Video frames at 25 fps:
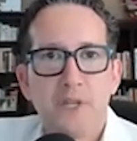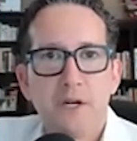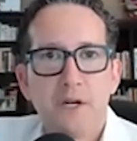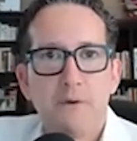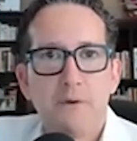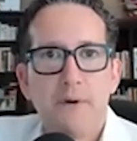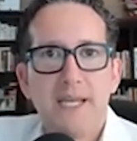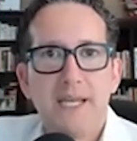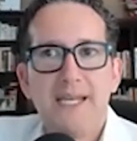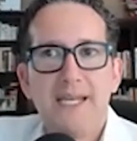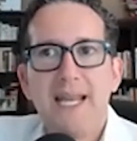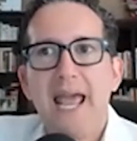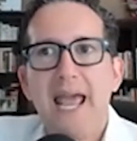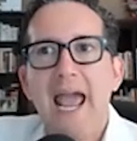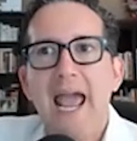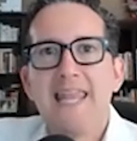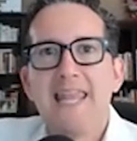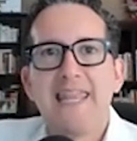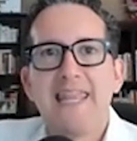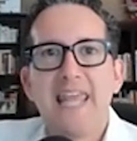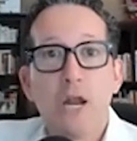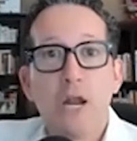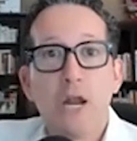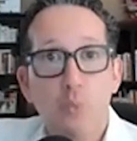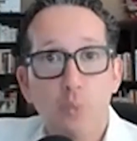right?
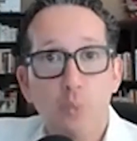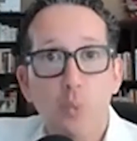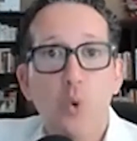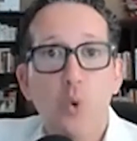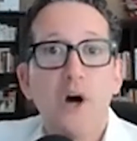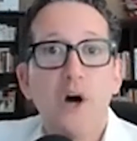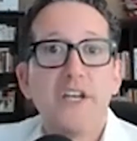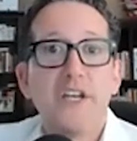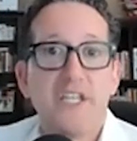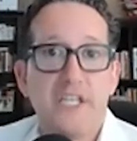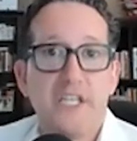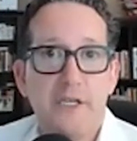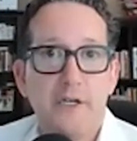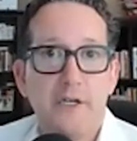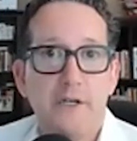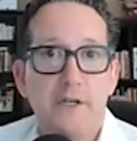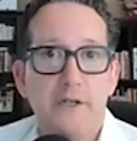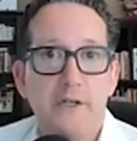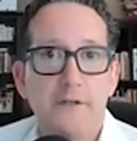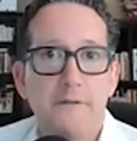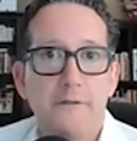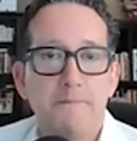And then 1 year.